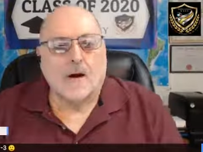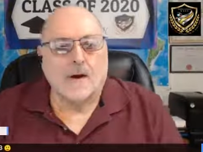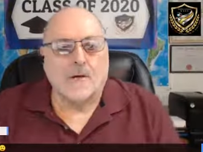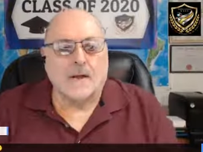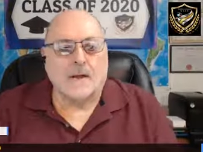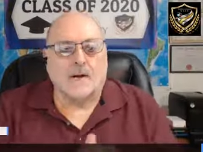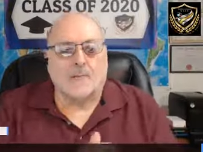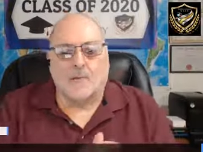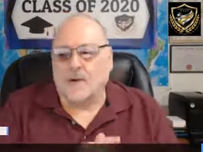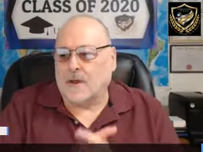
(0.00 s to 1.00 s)
All right,
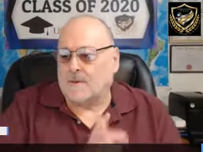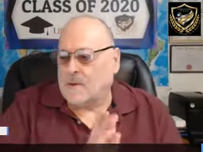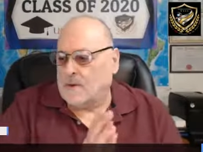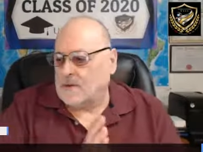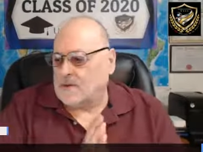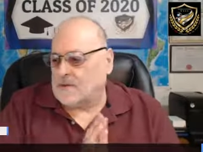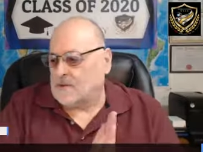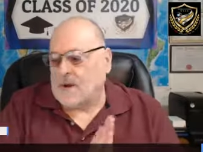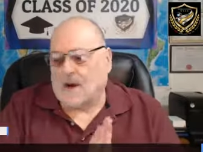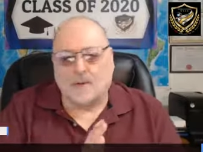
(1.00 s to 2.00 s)
good morning, everyone. This is
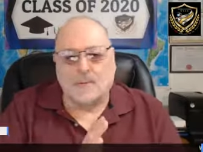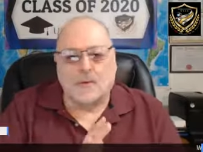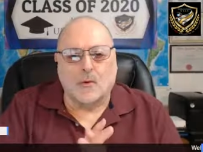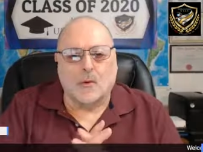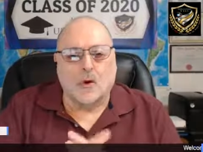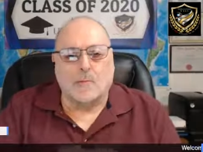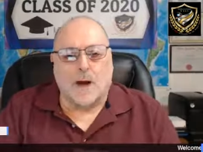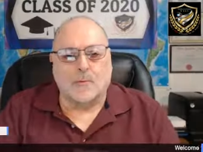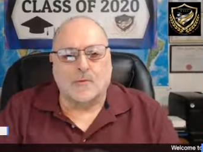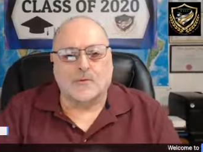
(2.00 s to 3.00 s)
Dr. Bill with World
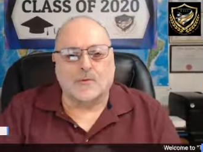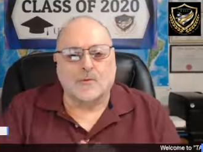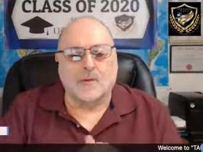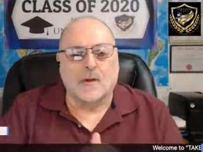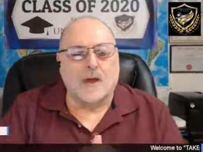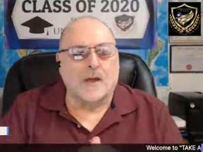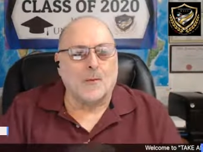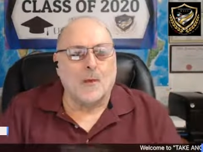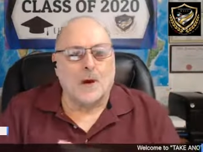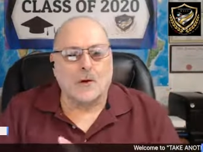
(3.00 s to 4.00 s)
Bible School,
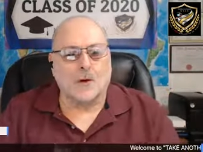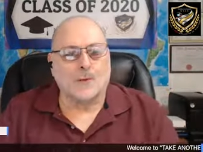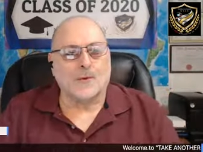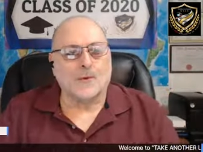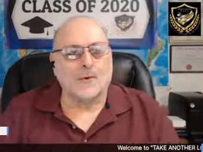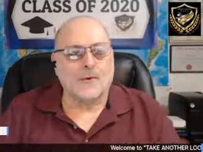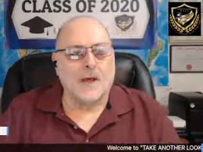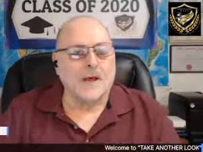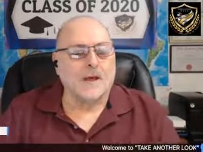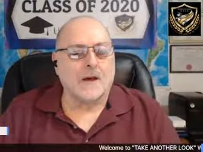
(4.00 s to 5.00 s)
and welcome to
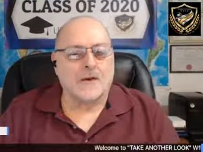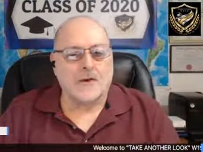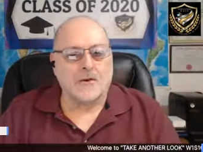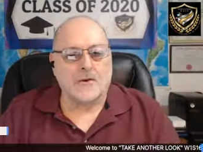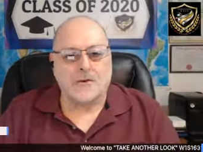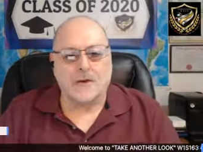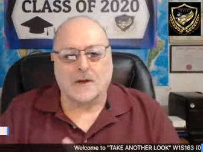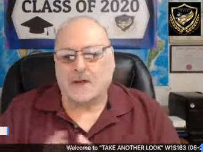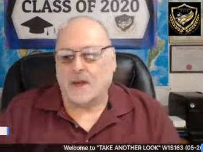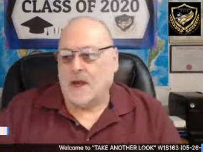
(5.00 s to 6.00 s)
Take Another
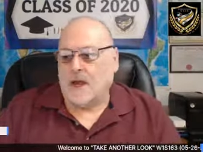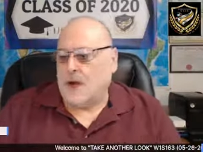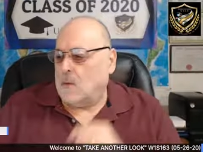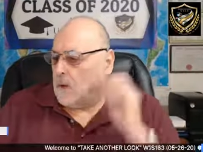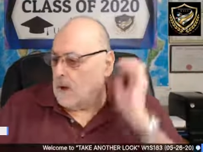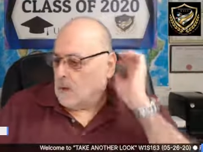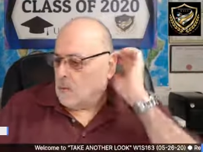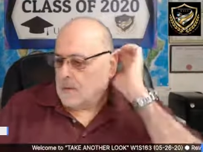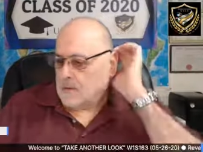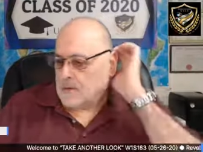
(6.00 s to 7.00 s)
Look, where
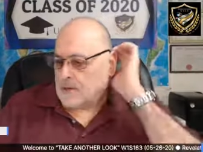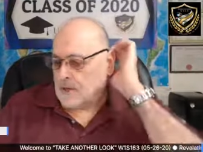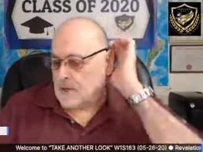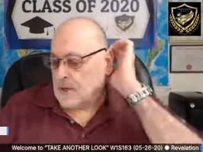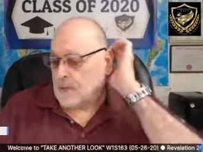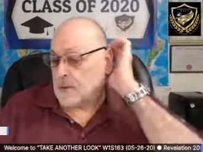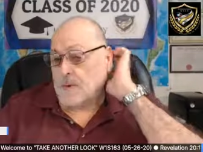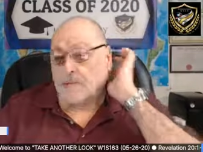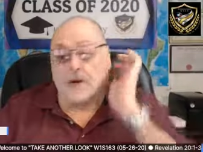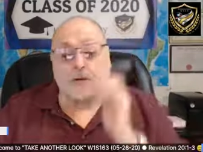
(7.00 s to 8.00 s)
we're teaching the book of
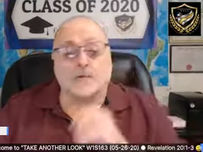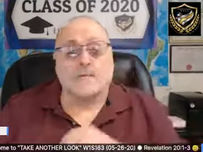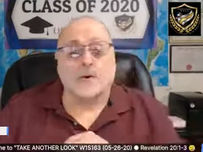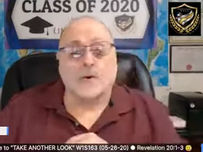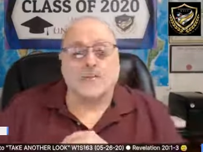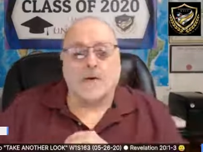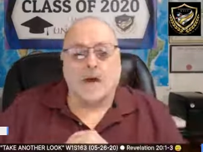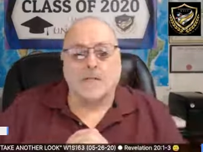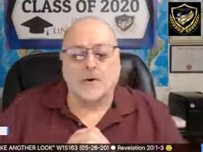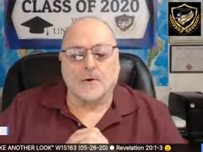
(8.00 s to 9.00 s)
Revelation verse
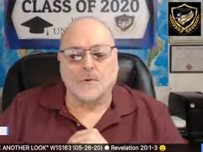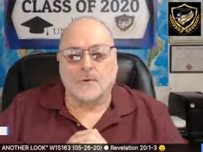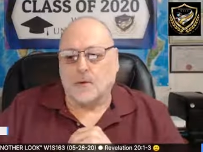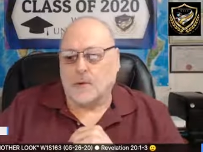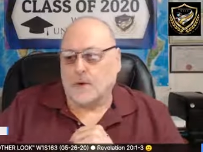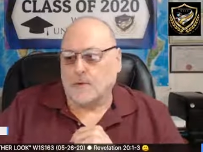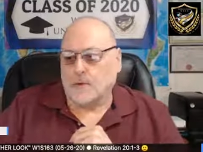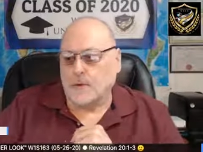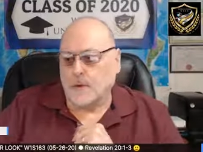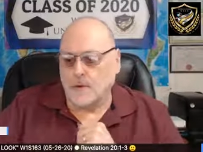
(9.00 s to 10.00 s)
by verse for over
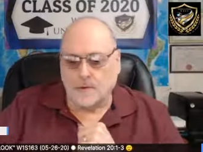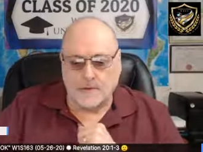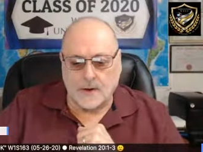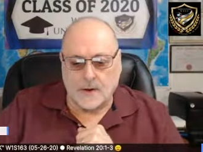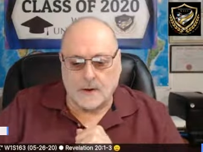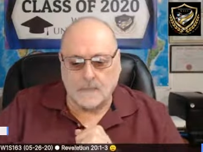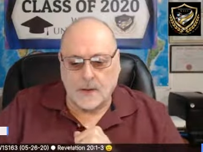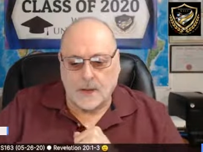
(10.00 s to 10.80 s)
three years now,